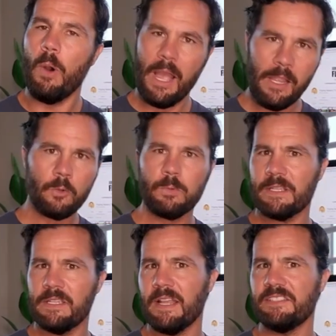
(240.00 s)
Ohio
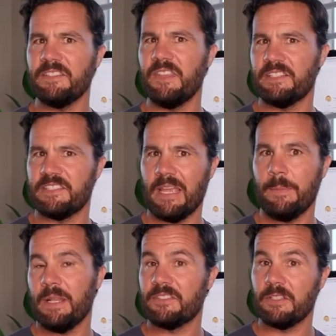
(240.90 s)
recognizes the
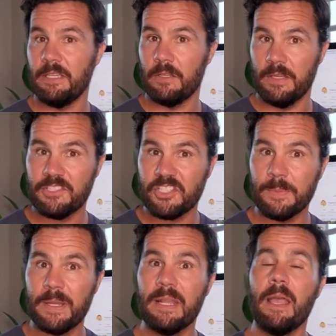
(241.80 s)
assignment as a legal
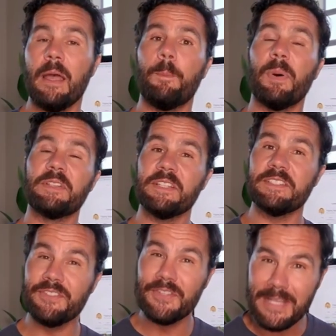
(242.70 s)
instrument, but
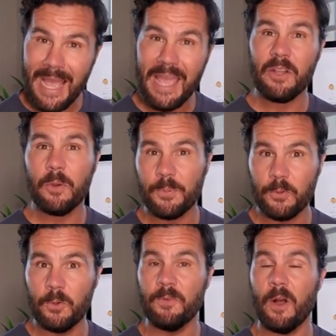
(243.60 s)
does not
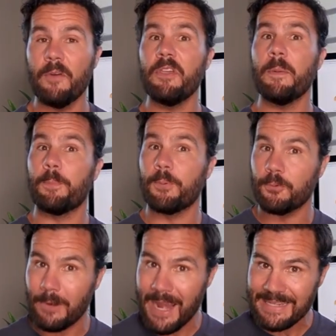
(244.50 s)
approve of the
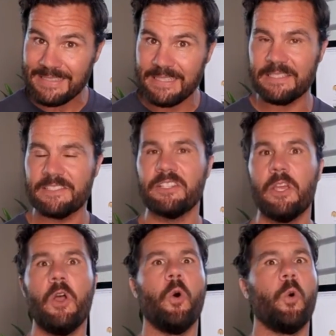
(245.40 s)
practice
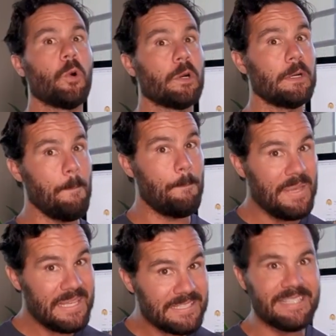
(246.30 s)
or
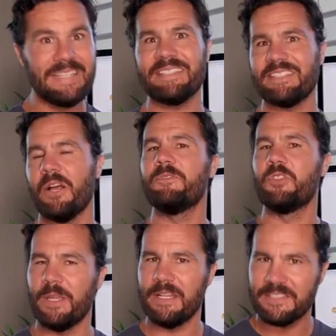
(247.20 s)
business of
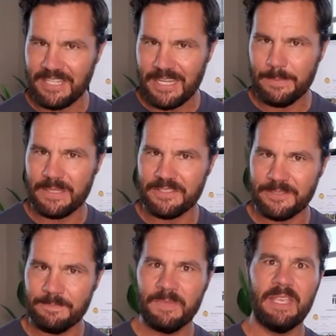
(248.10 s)
doing
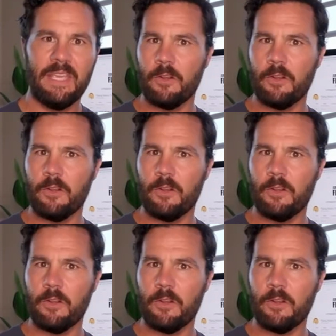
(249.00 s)
assignments.